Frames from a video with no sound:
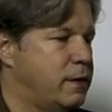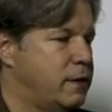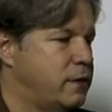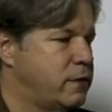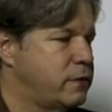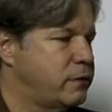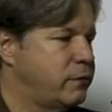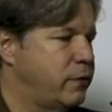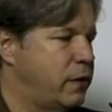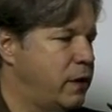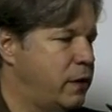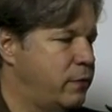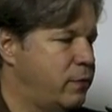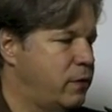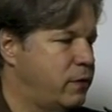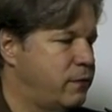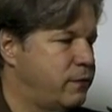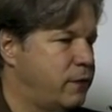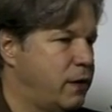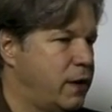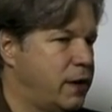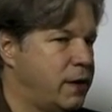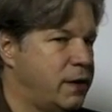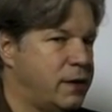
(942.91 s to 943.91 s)
this way we
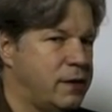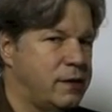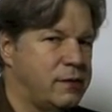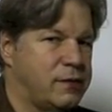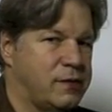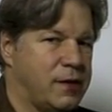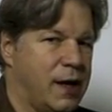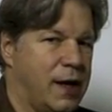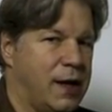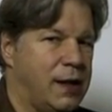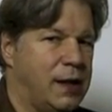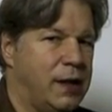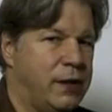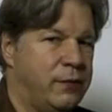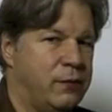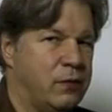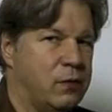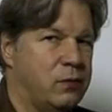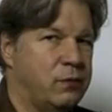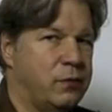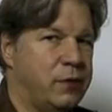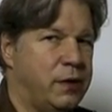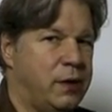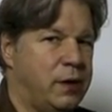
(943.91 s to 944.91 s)
find exactly
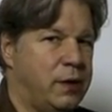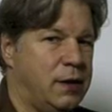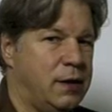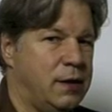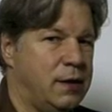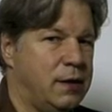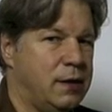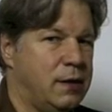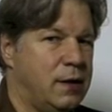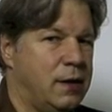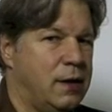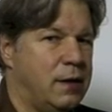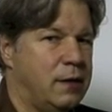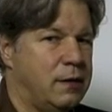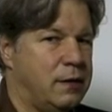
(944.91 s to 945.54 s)
what we need